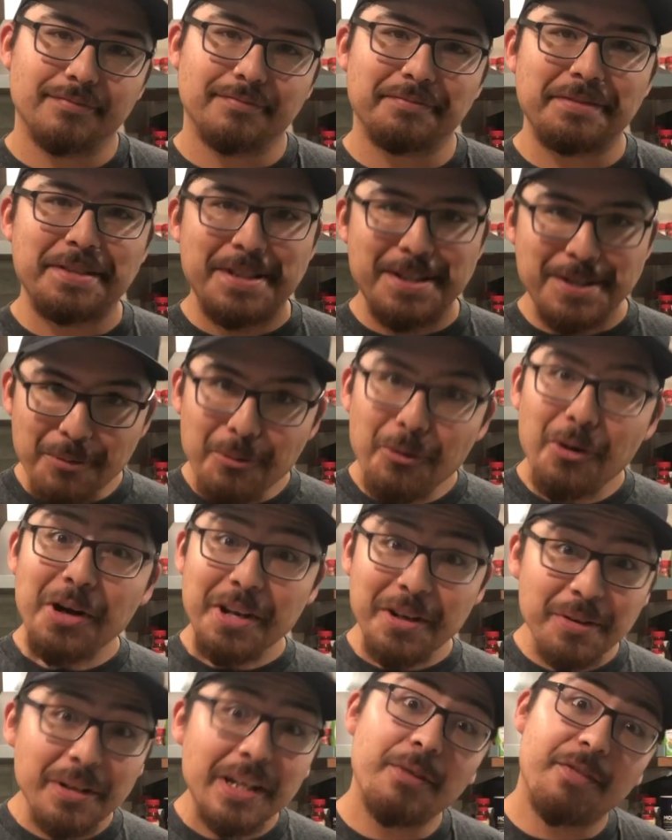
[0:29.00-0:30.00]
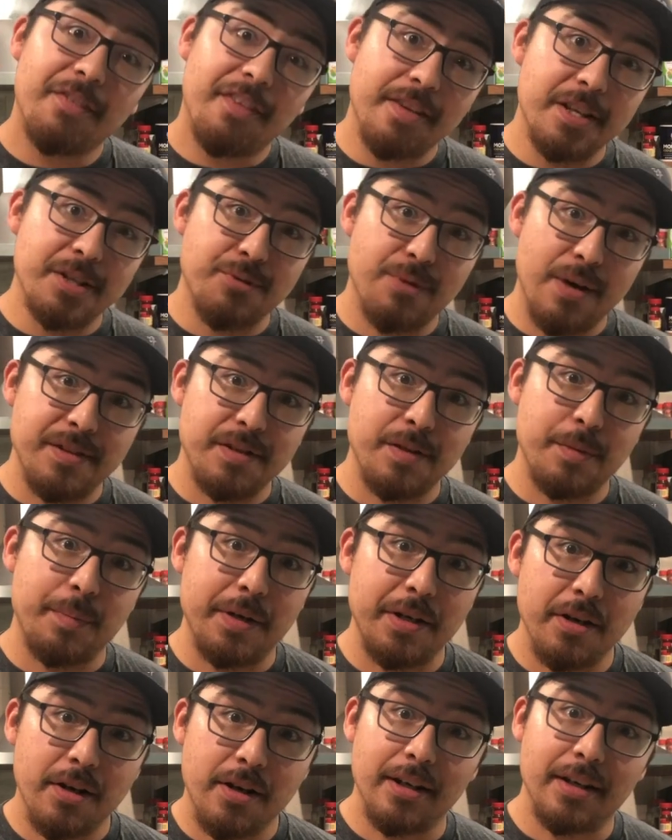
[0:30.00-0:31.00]
So what do you need for this recipe?
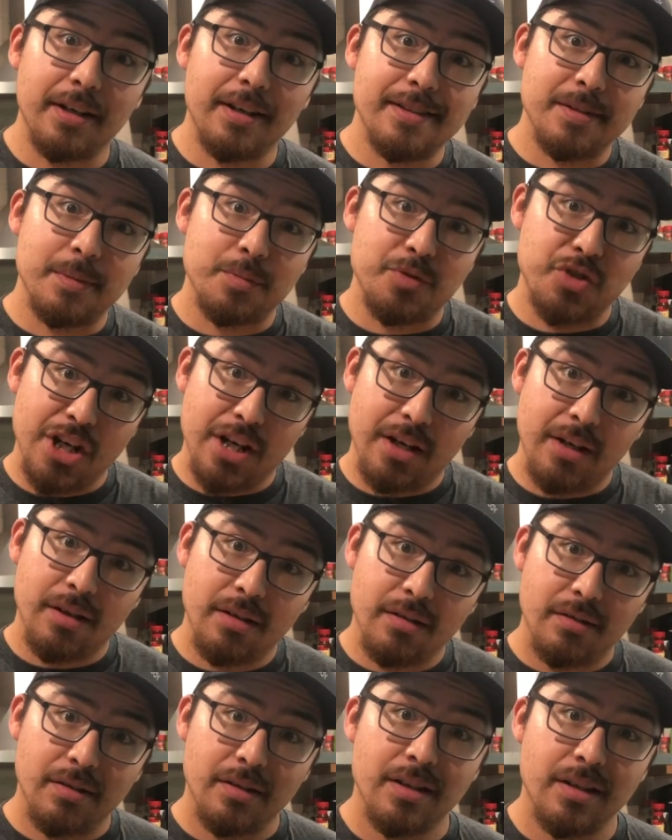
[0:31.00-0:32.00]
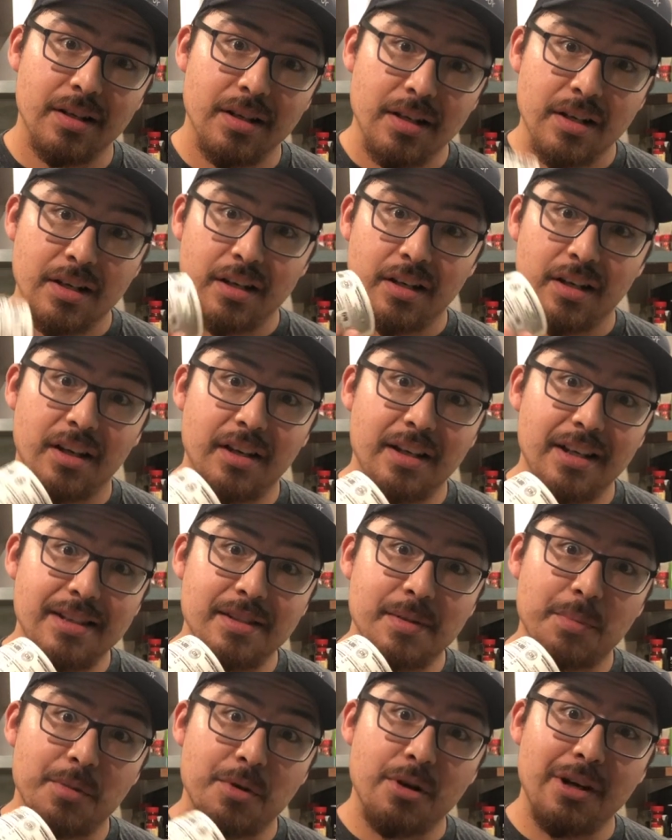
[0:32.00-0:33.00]
You're gonna need some chicken, you need
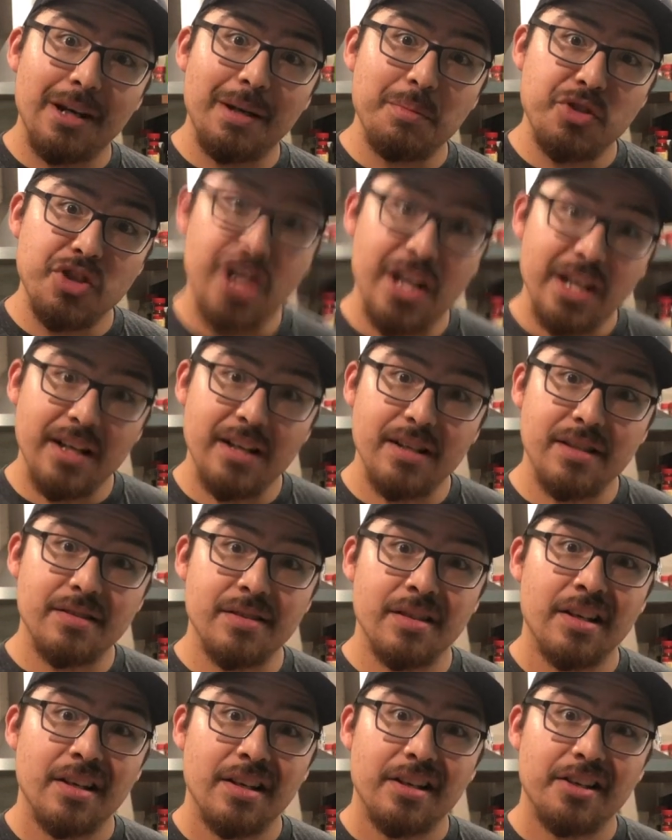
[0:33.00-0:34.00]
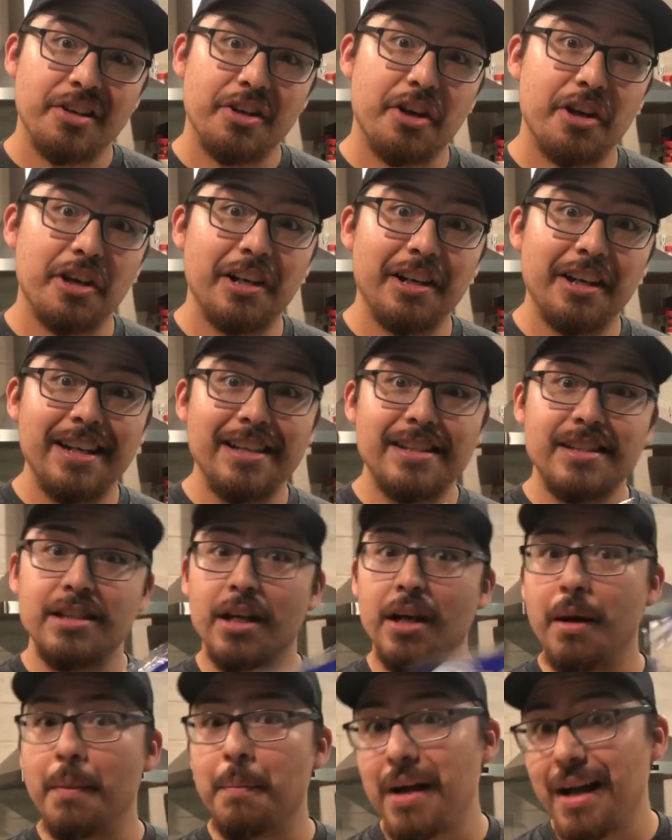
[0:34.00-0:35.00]
some cream cheese, you're gonna need
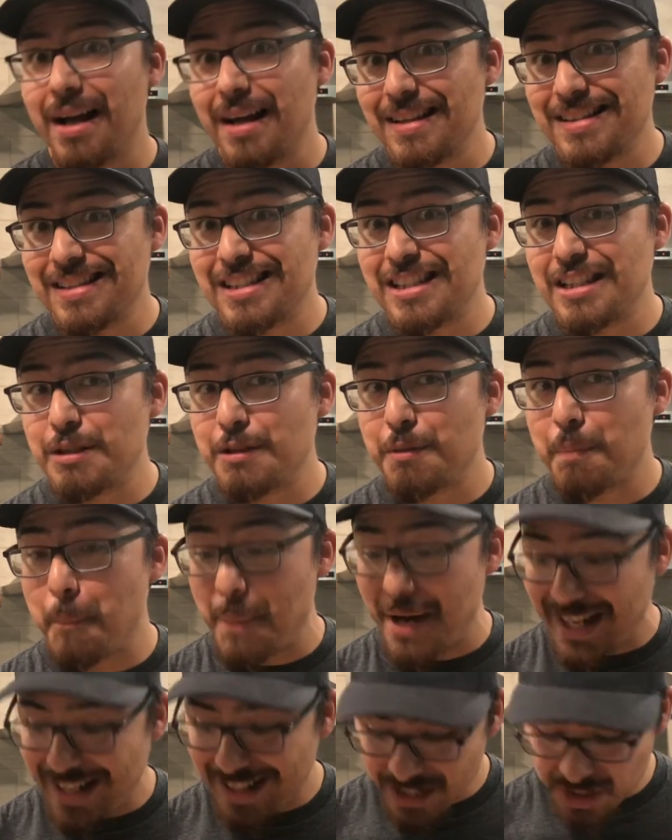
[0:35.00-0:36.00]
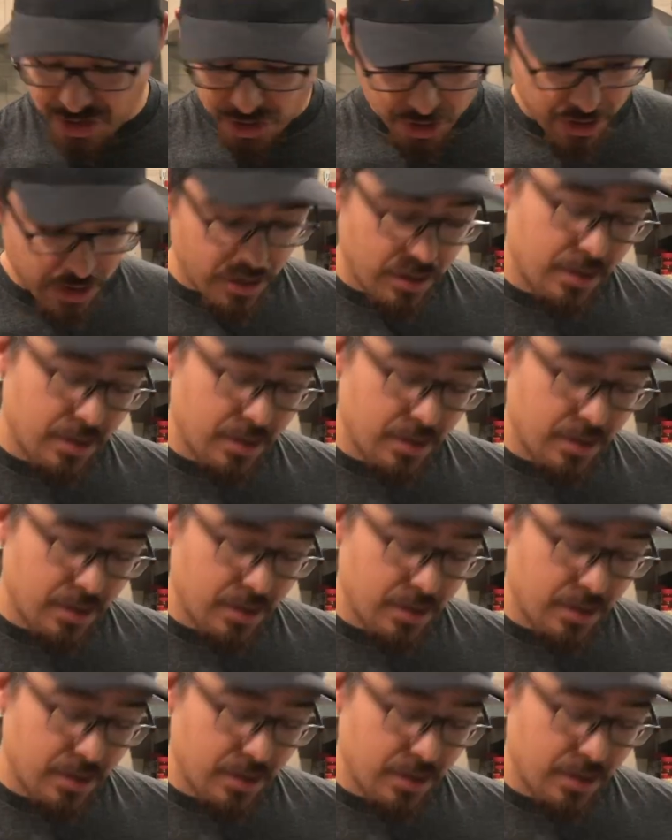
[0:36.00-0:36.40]
some spinach,